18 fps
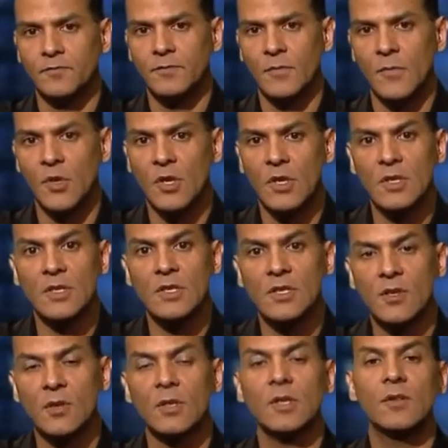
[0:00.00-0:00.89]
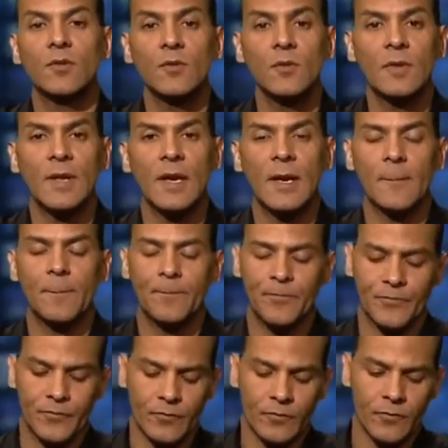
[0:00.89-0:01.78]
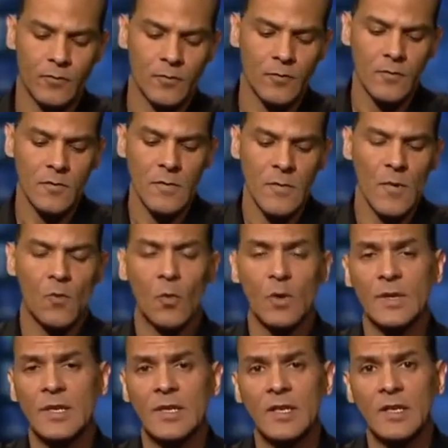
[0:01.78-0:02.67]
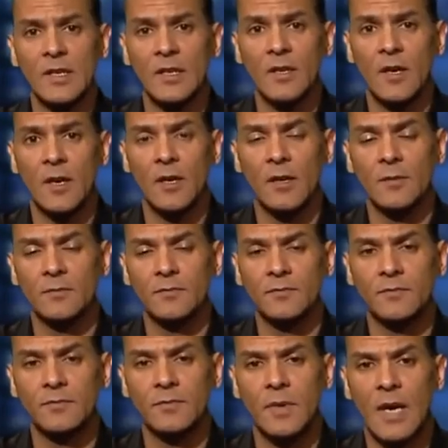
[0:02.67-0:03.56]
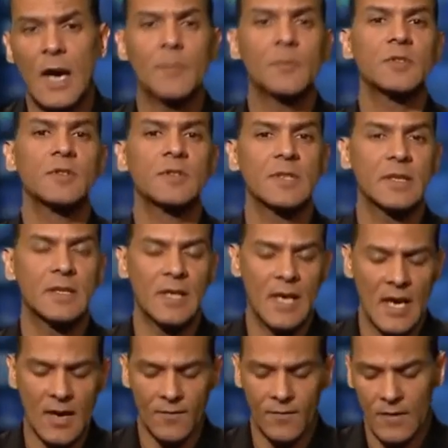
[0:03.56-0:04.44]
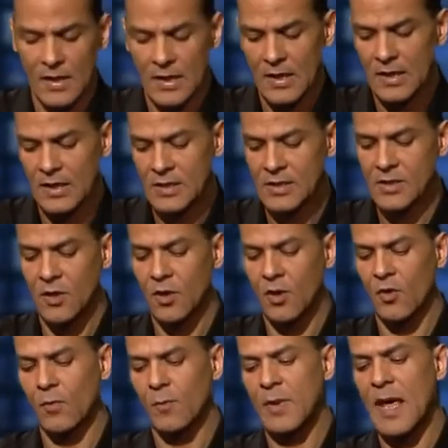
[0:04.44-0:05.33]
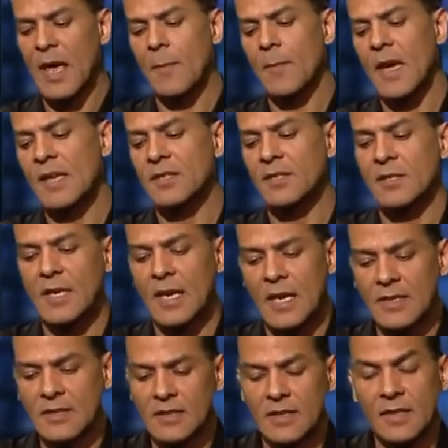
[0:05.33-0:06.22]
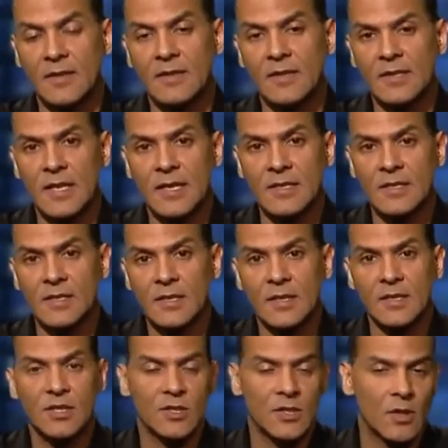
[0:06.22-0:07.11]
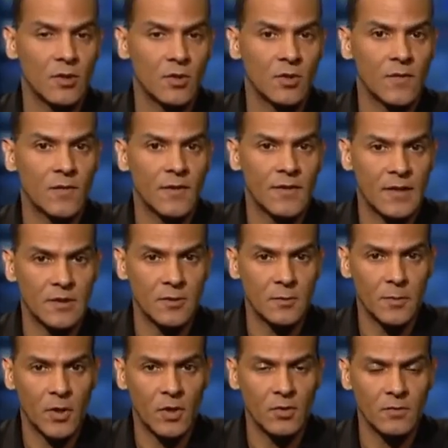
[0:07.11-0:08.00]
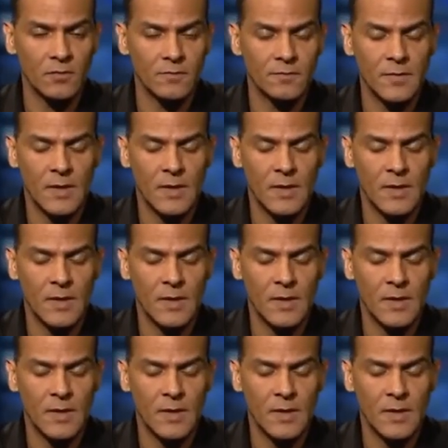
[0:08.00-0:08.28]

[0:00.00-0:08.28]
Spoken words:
You can certainly do that with the options that they have. So Blackmagic has the Intensity Shuttle for Thunderbolt,